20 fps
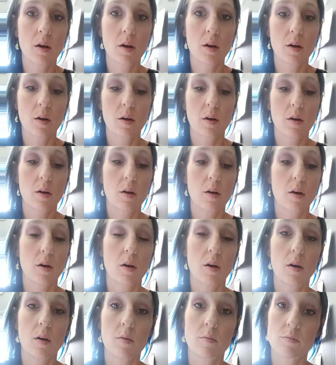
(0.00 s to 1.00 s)

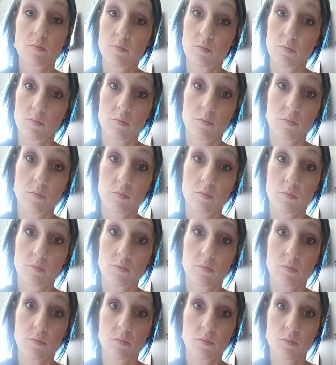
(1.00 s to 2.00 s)

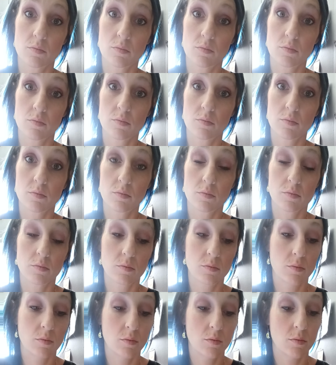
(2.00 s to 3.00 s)

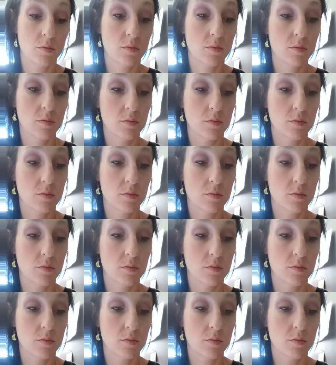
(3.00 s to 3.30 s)
(silence)